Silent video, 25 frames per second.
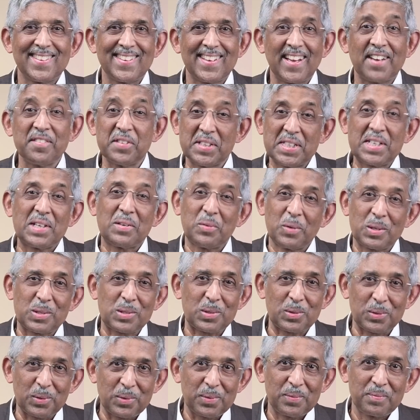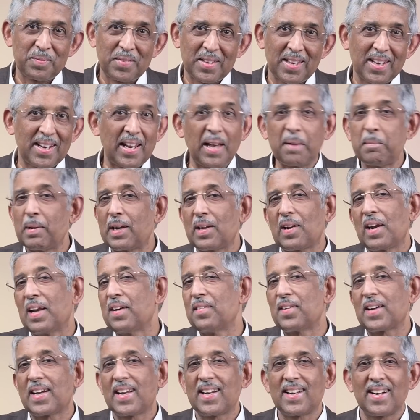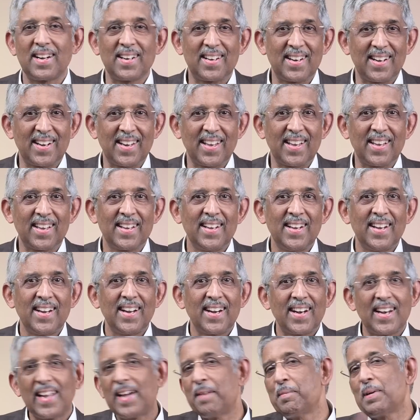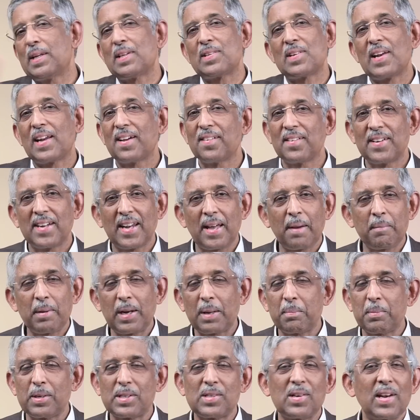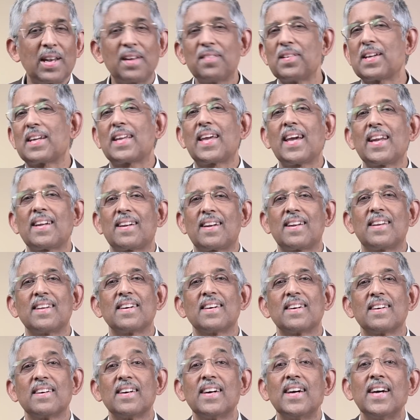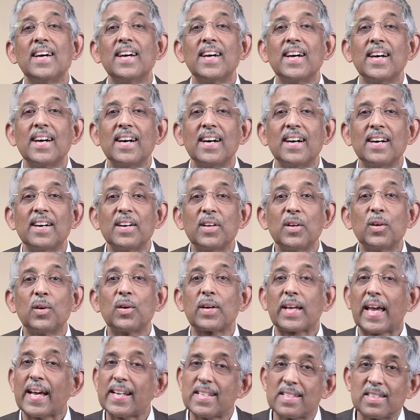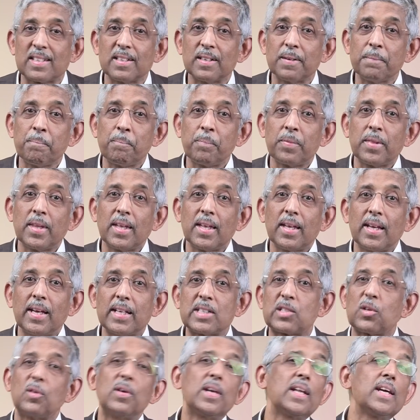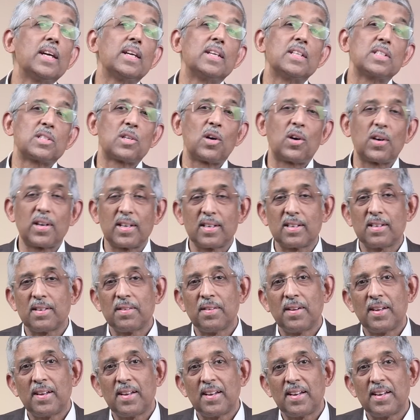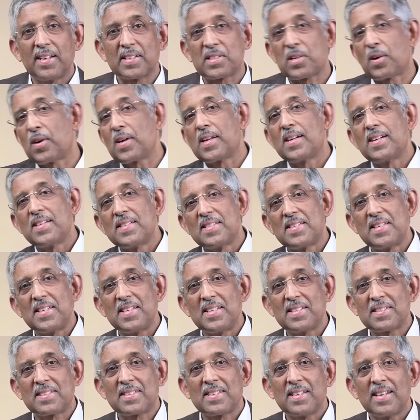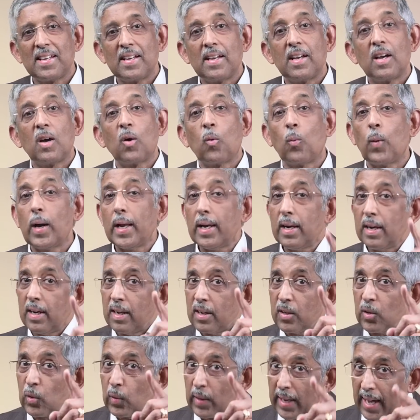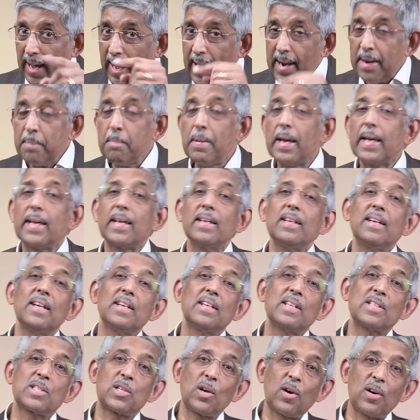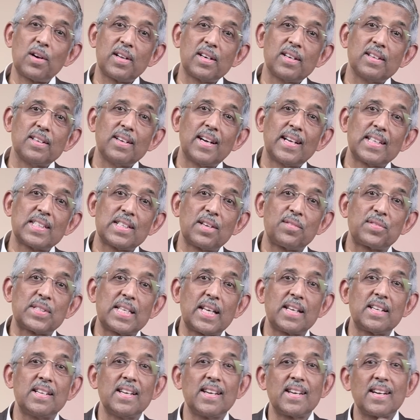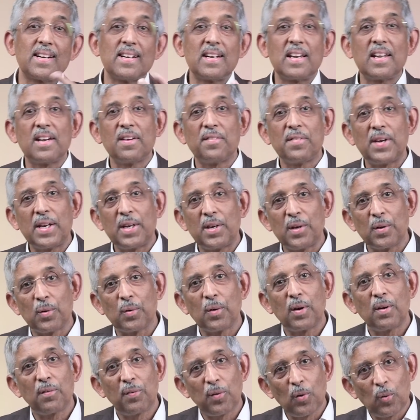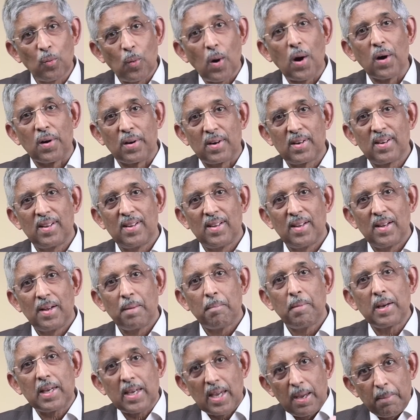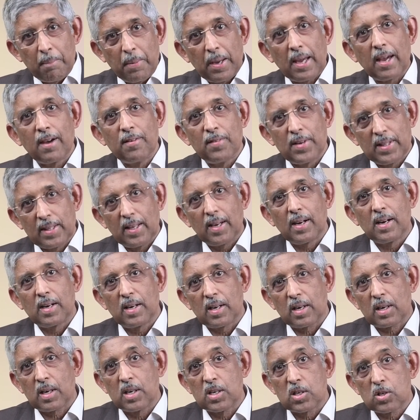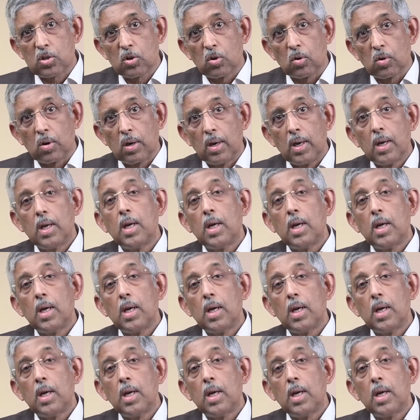I wish it was so. A diabetic will never get a heart attack. Diabetes will never, diabetic patient will never get, uh, uh, you know, cancer. It's only a disorder. It's not a disease. Well, you can make it a disorder, as I've said in an earlier video, if you want, by keeping everything under control.